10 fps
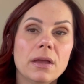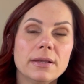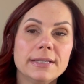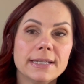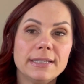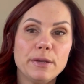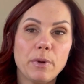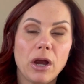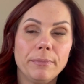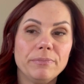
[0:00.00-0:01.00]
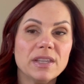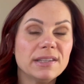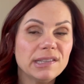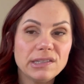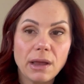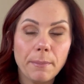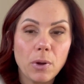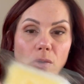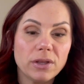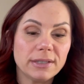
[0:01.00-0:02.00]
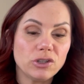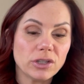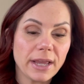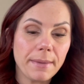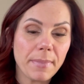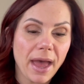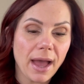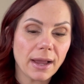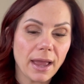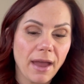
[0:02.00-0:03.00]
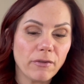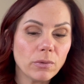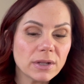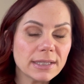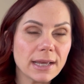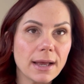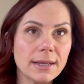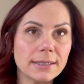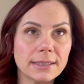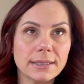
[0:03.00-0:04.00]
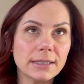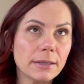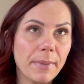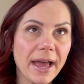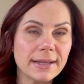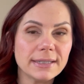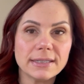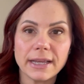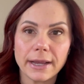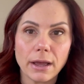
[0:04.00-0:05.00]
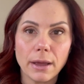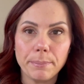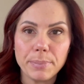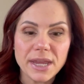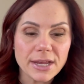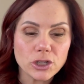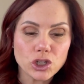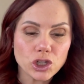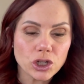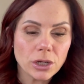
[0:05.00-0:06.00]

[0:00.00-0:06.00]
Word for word: Disney bar. This is Dumbo. This just came back. Everyone says this is the best. It's like a peach